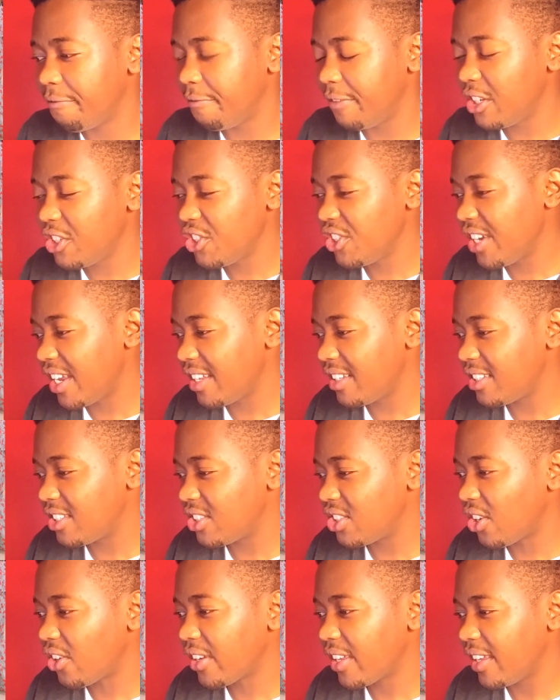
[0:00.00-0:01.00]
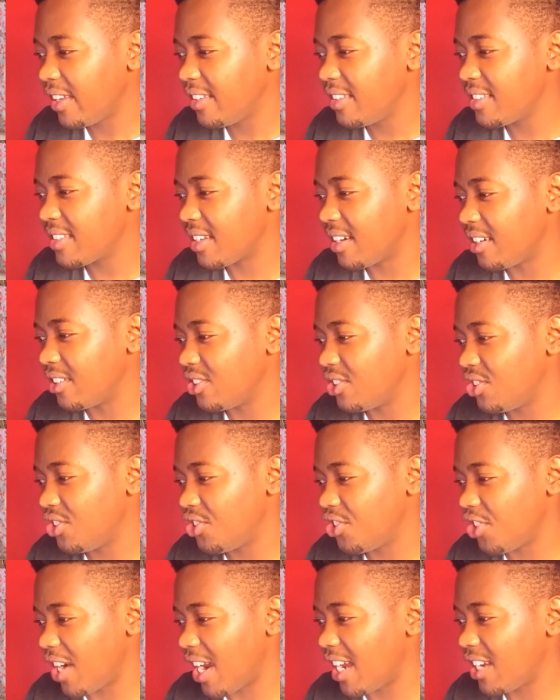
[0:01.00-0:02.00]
Her fishnet stockings are